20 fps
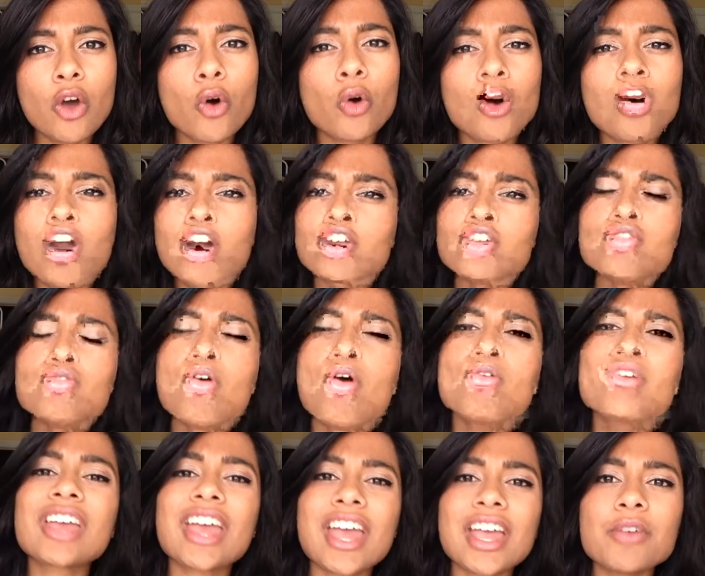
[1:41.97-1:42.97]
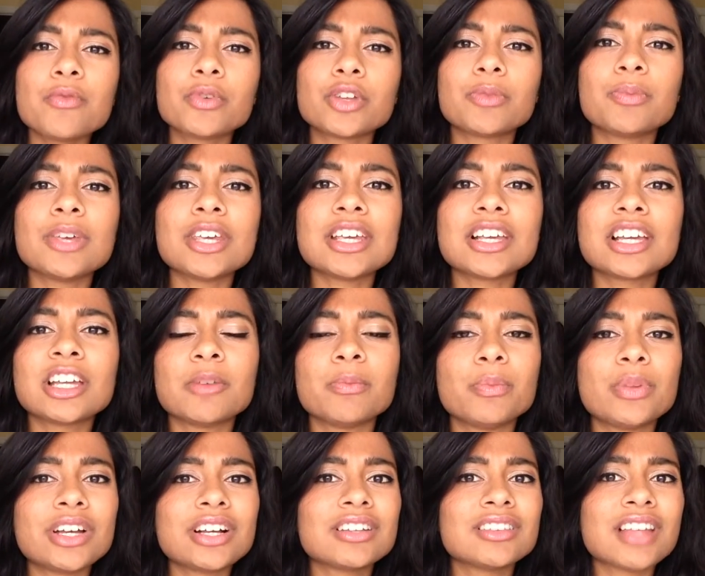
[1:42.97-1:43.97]
Or are you okay with being in a
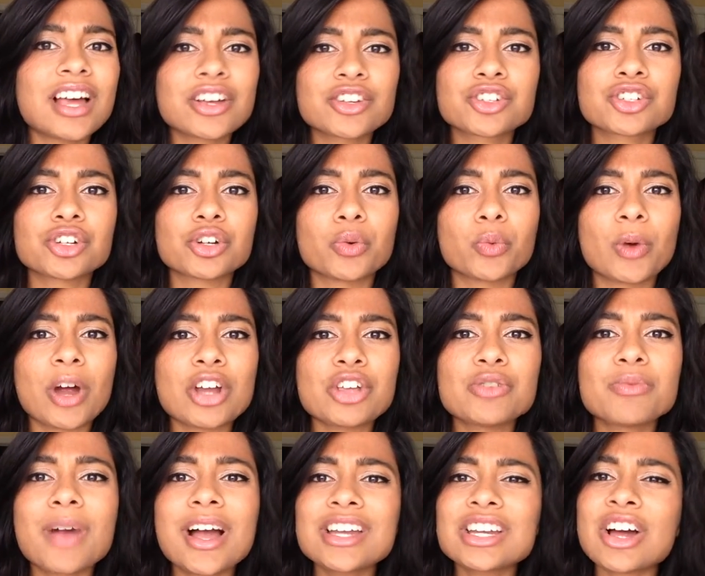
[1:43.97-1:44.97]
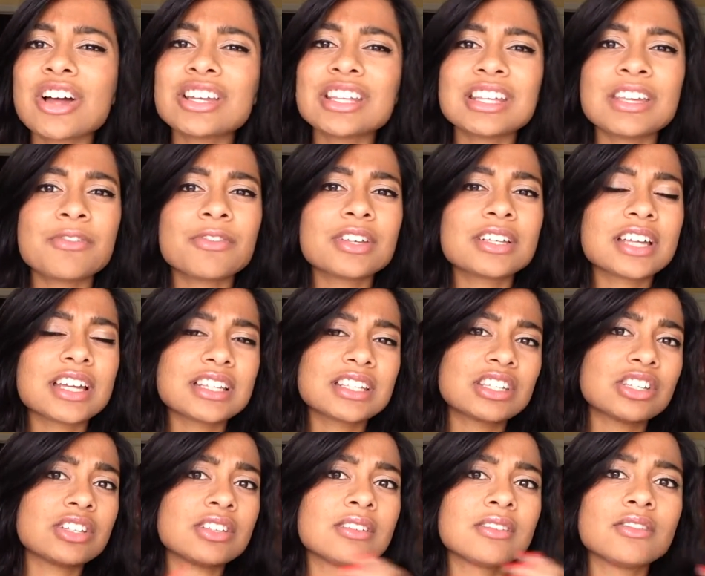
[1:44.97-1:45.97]
big lecture where you might not even get
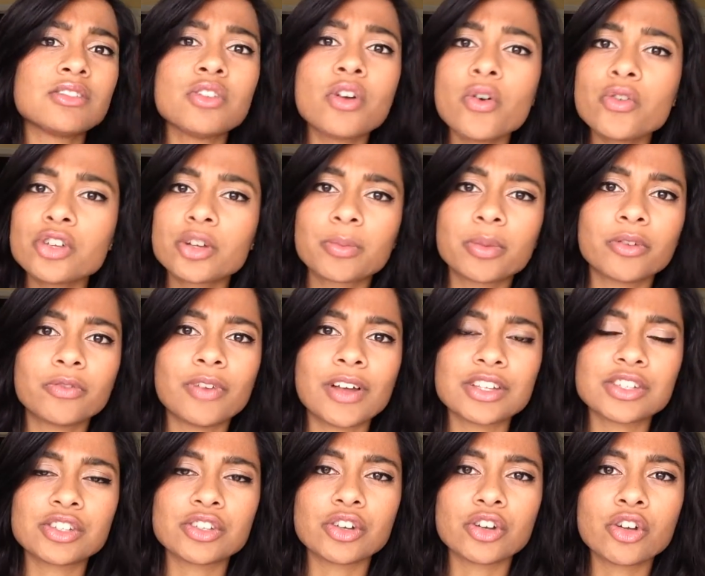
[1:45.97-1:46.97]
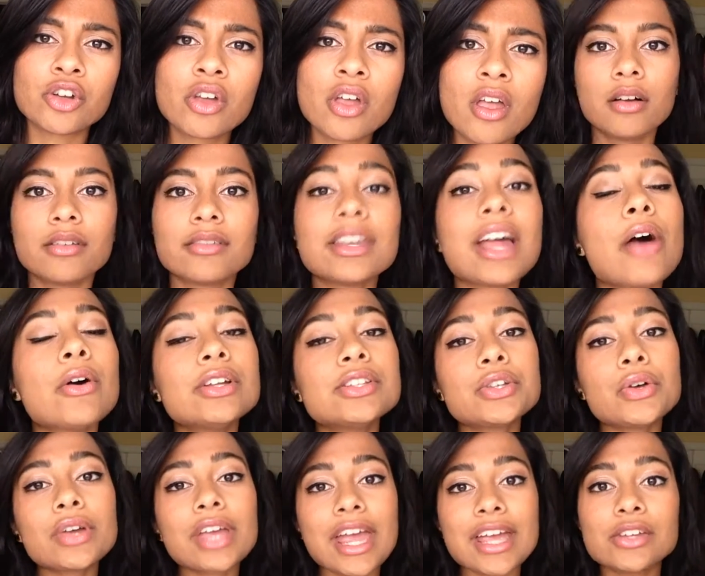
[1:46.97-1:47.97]
to know your professor? Now,
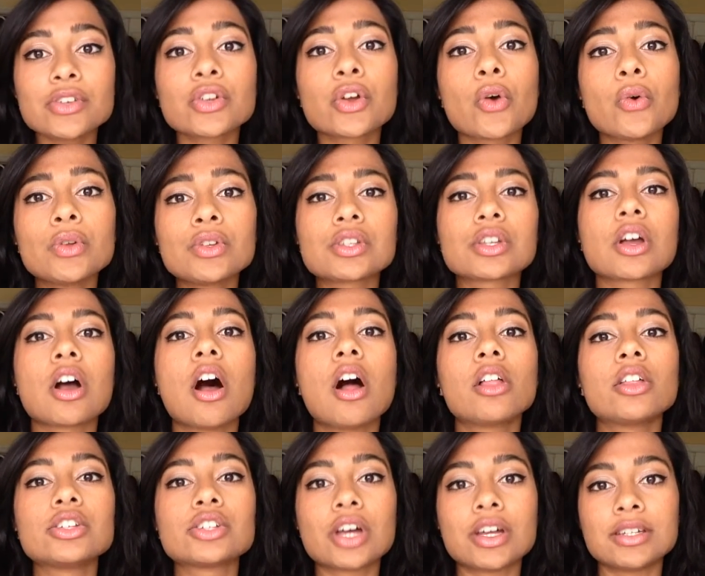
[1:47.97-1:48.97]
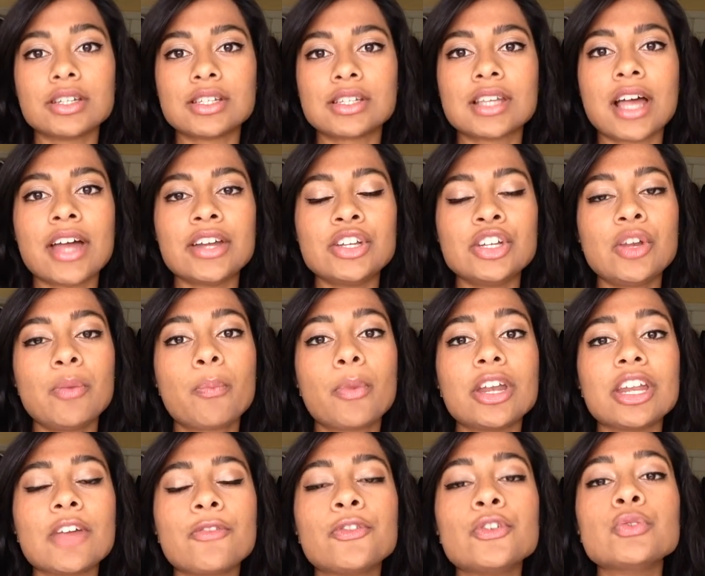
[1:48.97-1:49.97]
it's okay to go into college undecided,
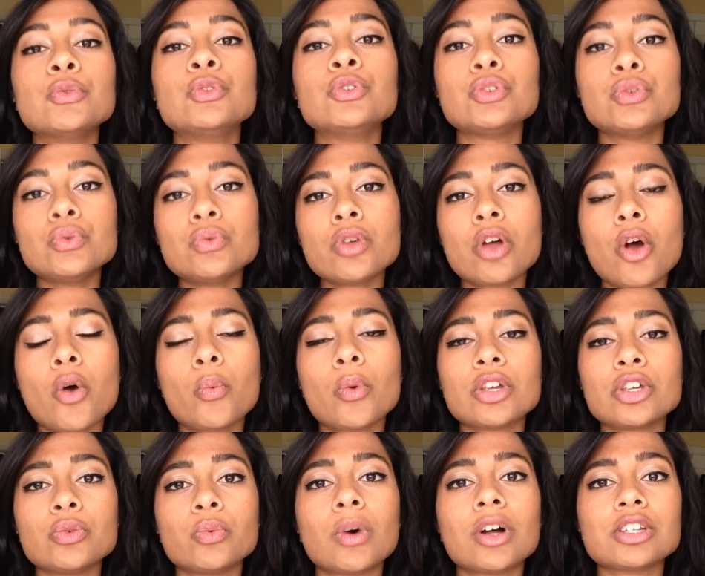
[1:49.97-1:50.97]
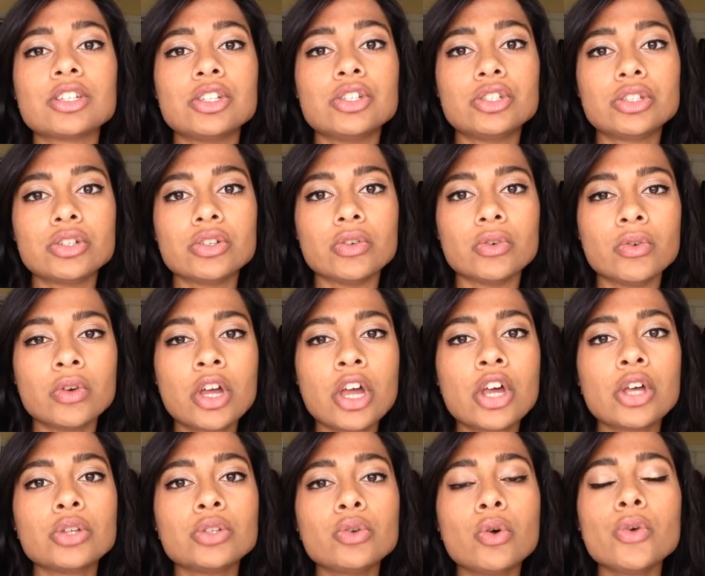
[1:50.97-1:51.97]
but if you do know what you want to do,
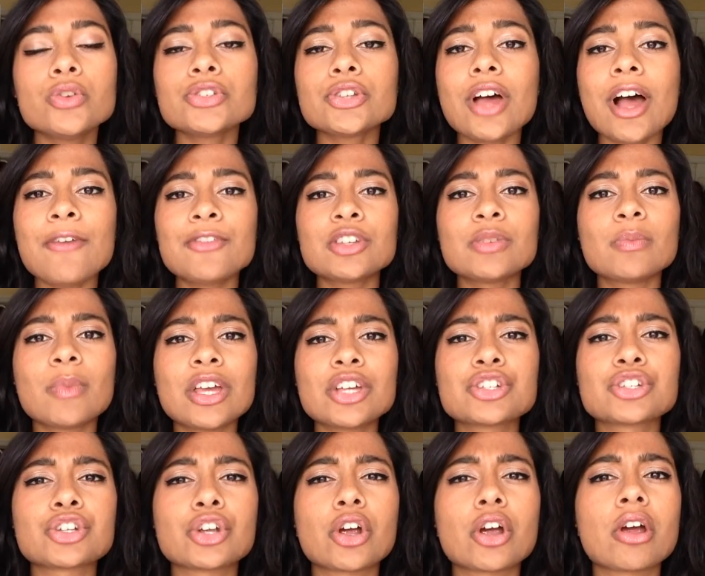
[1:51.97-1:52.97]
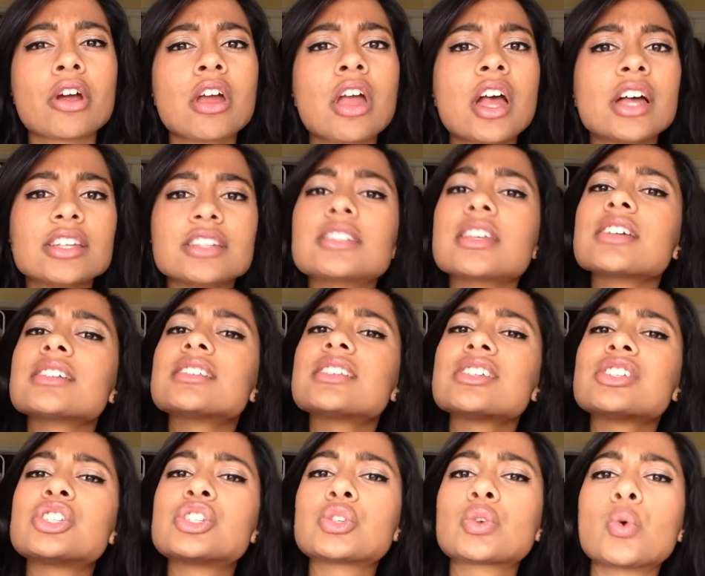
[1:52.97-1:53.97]
you also have to make sure, does
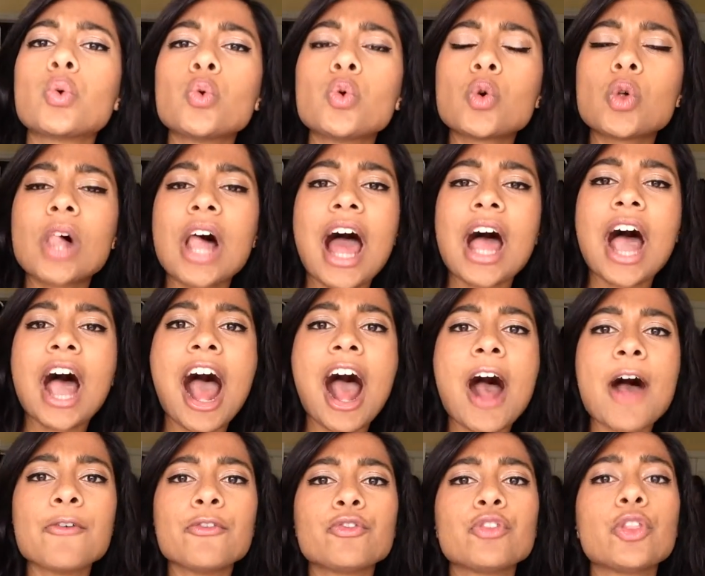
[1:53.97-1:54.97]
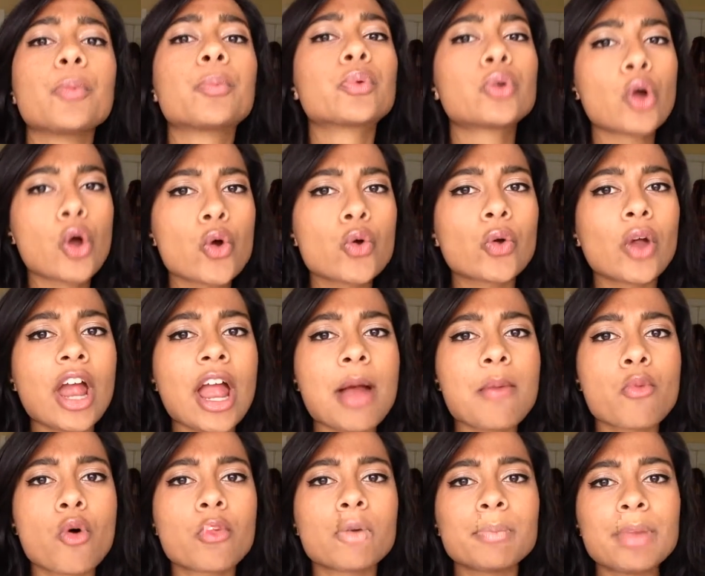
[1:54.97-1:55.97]
this school have the
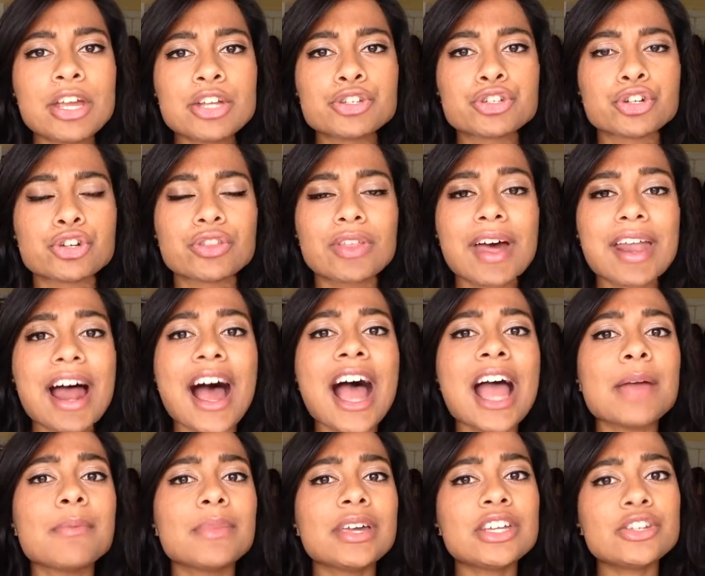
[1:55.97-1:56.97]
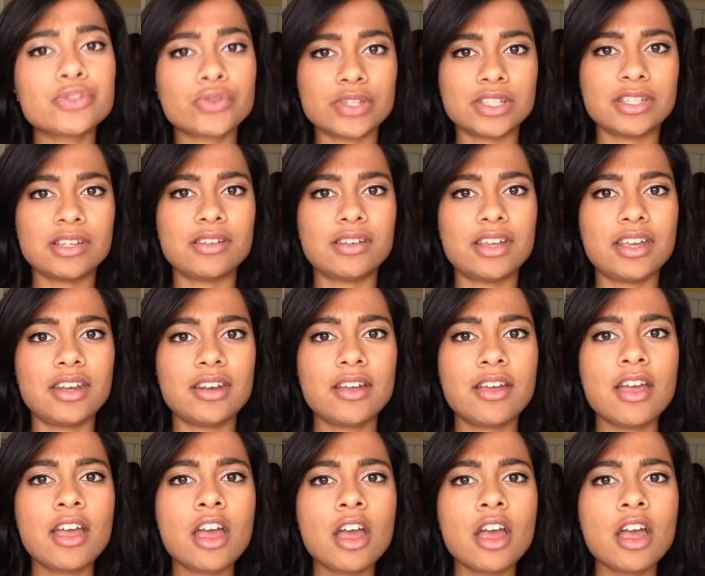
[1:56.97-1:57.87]
program or major that I'm interested in?